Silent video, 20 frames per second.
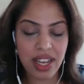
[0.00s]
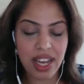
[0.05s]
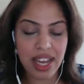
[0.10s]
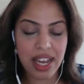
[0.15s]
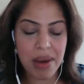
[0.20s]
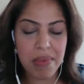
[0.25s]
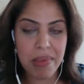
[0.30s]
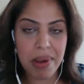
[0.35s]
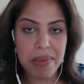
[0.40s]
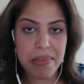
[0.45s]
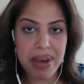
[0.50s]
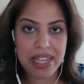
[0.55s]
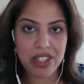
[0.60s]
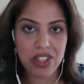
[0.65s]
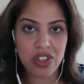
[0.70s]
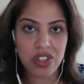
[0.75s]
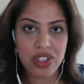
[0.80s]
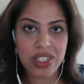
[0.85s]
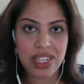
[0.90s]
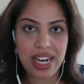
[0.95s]
I got my
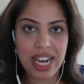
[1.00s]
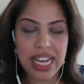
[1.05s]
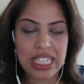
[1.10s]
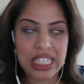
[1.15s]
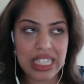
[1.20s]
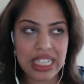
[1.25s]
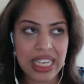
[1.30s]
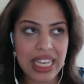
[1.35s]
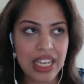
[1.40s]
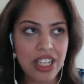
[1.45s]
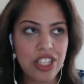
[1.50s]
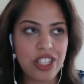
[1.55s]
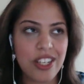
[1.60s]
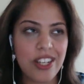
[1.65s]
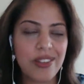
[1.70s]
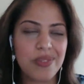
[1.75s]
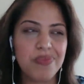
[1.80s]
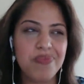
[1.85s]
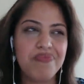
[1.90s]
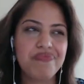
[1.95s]
master's in
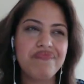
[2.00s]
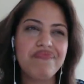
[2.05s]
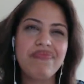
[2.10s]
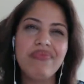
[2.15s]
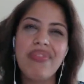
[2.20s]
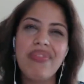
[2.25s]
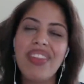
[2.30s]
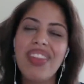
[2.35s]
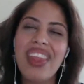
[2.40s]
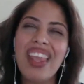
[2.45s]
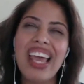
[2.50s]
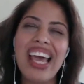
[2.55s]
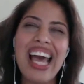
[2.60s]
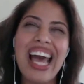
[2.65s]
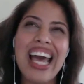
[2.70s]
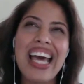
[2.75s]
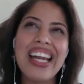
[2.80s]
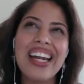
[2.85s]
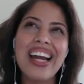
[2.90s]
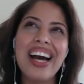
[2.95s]
education.
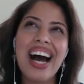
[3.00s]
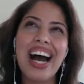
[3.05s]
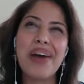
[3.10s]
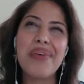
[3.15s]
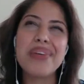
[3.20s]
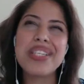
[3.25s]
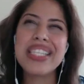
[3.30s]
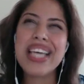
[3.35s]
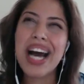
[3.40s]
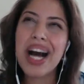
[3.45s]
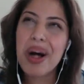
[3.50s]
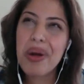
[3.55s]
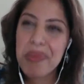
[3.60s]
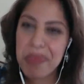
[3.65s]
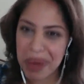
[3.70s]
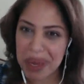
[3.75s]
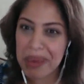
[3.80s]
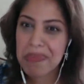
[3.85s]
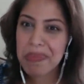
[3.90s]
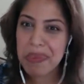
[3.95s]
And I was
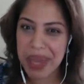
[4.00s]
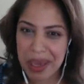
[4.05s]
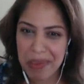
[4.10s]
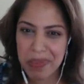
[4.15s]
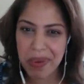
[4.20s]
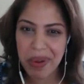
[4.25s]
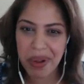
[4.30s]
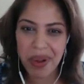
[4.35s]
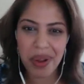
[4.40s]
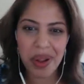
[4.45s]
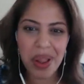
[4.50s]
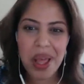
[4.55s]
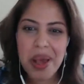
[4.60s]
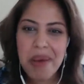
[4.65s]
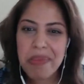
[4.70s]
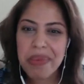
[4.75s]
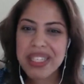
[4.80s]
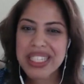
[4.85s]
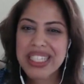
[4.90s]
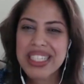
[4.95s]
helping people,
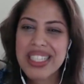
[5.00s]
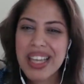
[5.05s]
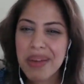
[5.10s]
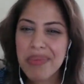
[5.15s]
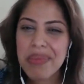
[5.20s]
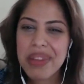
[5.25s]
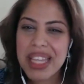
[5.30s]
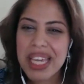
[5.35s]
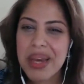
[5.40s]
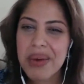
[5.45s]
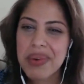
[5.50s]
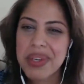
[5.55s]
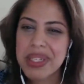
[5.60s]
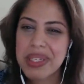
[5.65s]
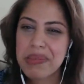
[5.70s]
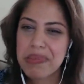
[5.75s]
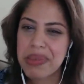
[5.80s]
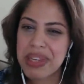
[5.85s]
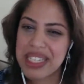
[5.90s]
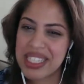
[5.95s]
but something was
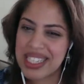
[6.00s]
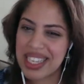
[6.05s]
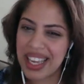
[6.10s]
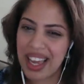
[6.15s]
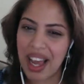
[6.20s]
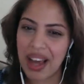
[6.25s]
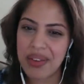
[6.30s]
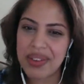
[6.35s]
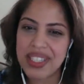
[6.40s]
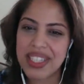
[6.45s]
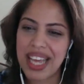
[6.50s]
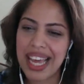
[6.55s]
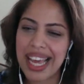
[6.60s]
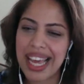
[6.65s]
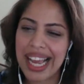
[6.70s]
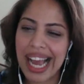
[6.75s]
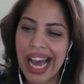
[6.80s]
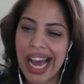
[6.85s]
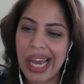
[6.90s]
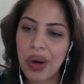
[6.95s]
missing. I was like,
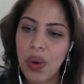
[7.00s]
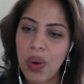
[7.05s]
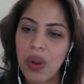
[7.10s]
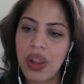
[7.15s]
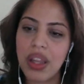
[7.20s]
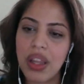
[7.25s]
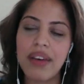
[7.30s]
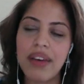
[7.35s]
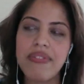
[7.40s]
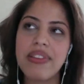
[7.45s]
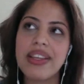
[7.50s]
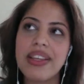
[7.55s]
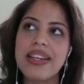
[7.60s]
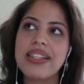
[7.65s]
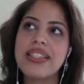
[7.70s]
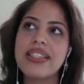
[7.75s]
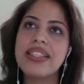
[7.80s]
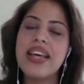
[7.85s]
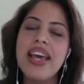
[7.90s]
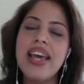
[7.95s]
I don't love
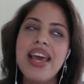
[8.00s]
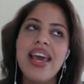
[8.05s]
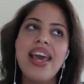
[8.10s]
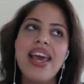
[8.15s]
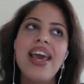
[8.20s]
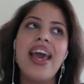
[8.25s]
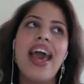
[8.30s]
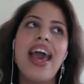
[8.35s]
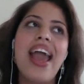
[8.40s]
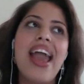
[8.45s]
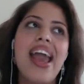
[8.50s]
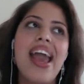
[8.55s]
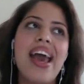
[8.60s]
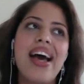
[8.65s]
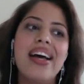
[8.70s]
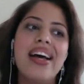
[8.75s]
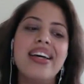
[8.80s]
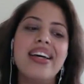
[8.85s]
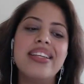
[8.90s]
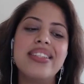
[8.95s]
this.
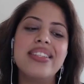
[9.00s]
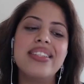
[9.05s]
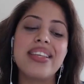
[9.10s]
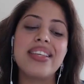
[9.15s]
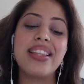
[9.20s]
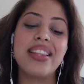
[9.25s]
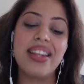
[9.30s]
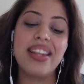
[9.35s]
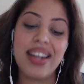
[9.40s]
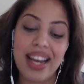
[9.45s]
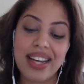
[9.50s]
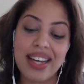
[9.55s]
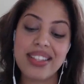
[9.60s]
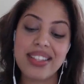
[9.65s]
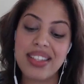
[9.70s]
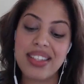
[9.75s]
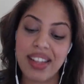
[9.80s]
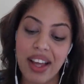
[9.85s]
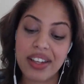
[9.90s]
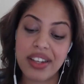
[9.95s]
And the next
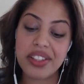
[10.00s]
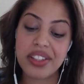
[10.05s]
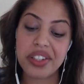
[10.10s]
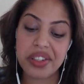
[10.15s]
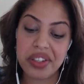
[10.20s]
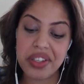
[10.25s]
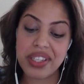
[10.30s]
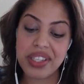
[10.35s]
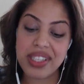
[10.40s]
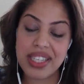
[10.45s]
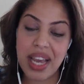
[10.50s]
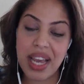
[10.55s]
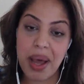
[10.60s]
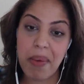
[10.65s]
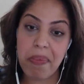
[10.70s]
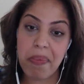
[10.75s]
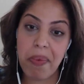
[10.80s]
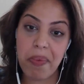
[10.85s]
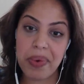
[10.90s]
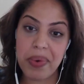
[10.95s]
logical step
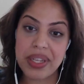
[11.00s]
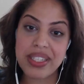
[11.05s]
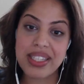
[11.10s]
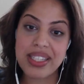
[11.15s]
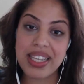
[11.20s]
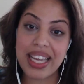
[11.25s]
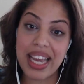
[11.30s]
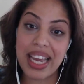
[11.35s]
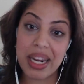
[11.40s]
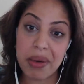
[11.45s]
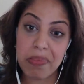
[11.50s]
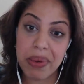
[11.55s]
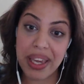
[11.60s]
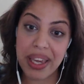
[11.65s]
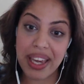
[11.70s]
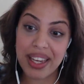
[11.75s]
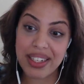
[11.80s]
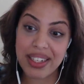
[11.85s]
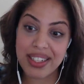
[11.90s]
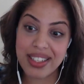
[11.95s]
was to get a
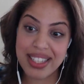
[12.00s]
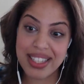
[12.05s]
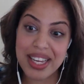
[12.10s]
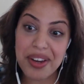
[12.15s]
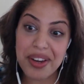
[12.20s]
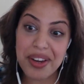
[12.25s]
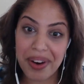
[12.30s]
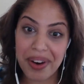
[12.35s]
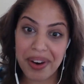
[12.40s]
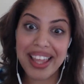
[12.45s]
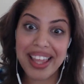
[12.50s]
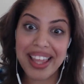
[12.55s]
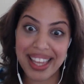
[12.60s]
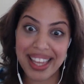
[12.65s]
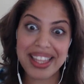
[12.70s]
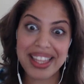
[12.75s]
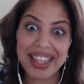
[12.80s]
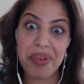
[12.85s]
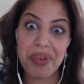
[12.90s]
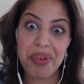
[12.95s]
PhD, right? Like
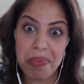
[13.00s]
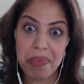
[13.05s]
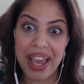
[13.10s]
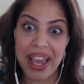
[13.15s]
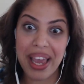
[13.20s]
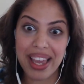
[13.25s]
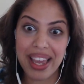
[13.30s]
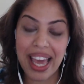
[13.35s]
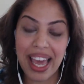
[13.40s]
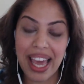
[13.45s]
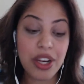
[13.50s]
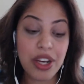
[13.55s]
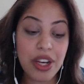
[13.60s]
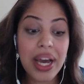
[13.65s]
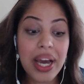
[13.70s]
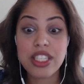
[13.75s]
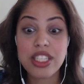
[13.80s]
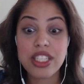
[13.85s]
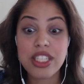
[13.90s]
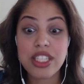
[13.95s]
they were paying, and you had
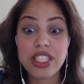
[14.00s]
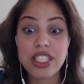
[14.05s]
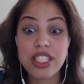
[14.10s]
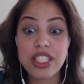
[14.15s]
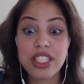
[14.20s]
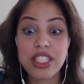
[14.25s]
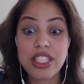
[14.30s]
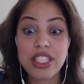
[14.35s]
to do it.